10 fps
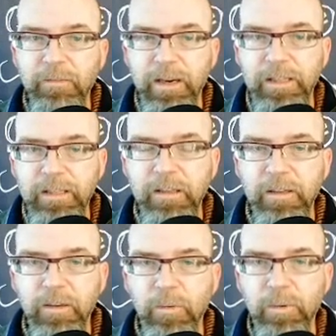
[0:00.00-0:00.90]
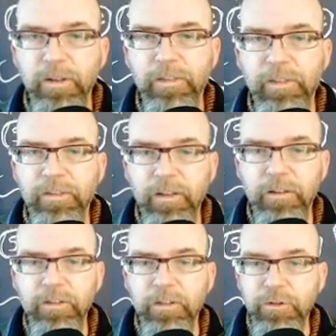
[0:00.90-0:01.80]
right here with
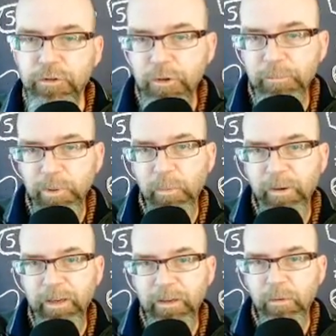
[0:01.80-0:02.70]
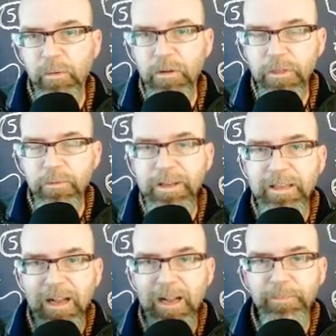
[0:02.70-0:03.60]
this triploid or three
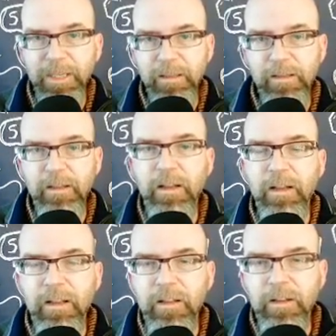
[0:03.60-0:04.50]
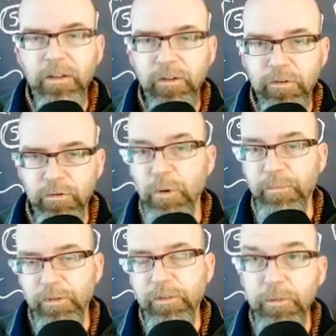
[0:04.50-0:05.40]
copied
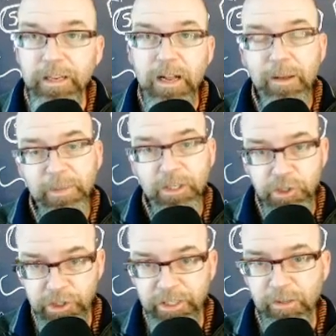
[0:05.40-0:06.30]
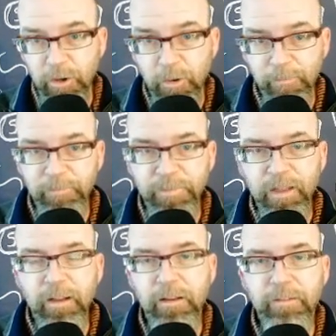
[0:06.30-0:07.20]
chrom- three copy genome
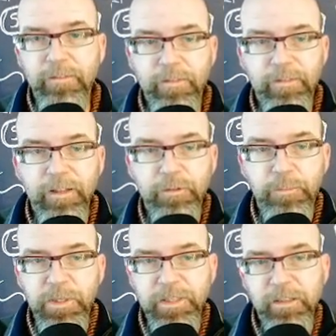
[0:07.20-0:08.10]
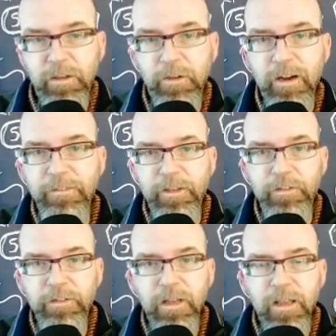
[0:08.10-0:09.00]
of this particular
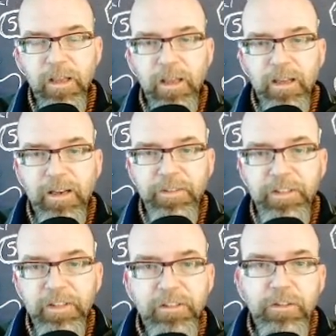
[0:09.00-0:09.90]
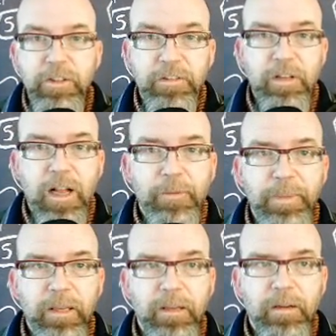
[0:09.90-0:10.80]
crayfish. Now, this isn't just
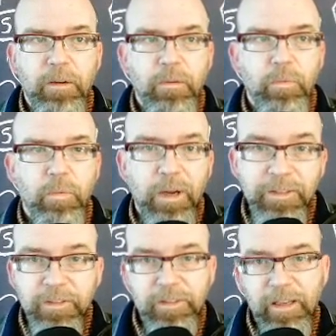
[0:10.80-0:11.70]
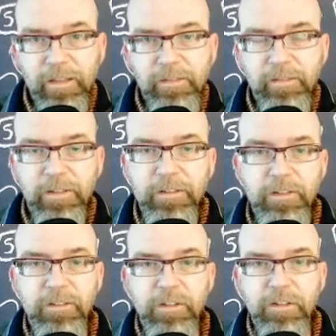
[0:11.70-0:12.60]
copying one set, this
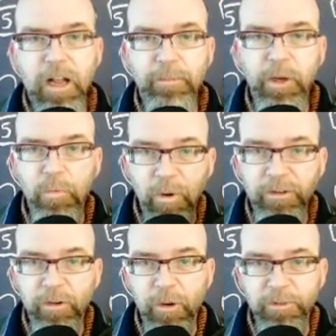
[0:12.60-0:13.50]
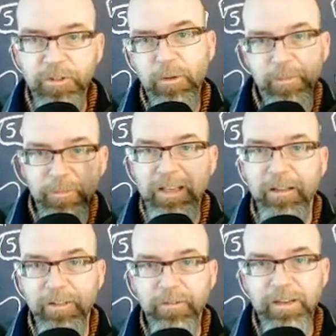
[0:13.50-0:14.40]
isn't just copying one chromosome and
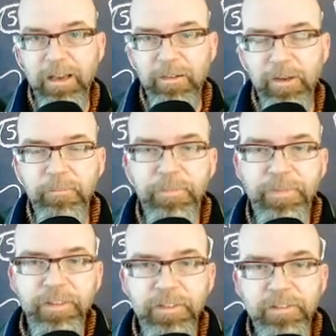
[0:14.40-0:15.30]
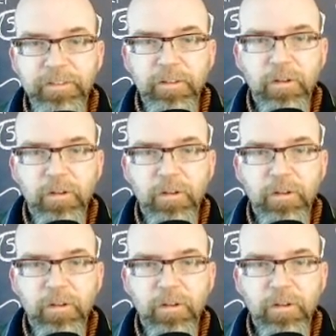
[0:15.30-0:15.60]
making three out of it. This is